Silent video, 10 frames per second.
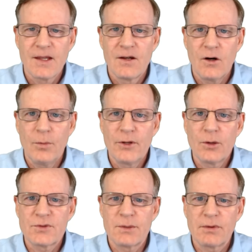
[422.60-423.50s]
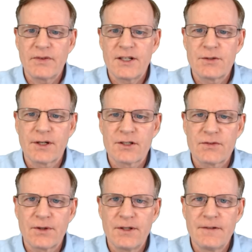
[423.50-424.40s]
Hope to help simplify triggers
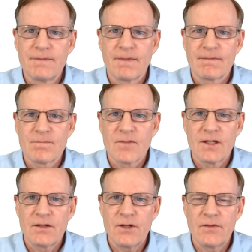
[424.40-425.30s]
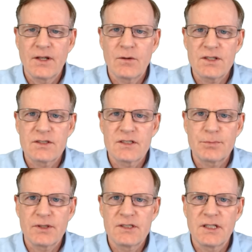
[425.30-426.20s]
for you. If you have any questions,
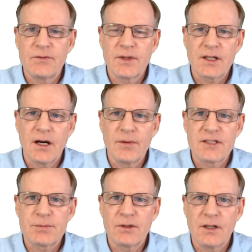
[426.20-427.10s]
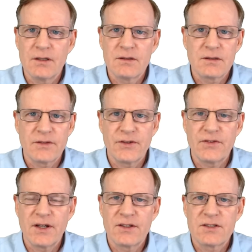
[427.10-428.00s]
please leave them in the comments below. If you
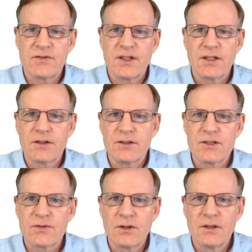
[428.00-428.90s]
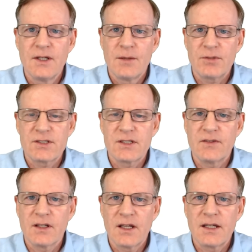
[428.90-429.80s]
found this video useful, please give it
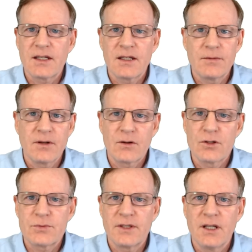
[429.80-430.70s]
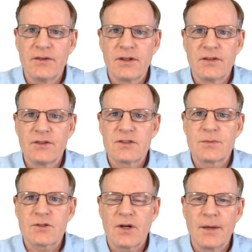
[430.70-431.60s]
a like, and of course, we'd love it if you
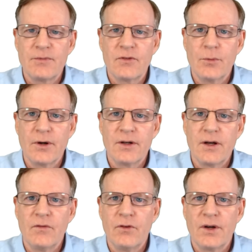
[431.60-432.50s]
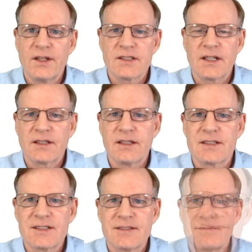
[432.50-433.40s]
subscribe for more helpful hints like
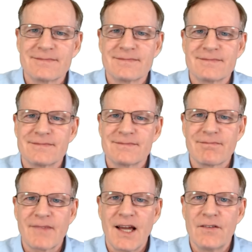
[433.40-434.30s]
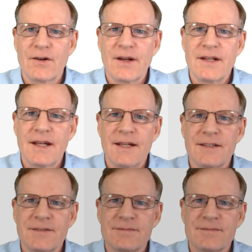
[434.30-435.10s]
this. Have a great day.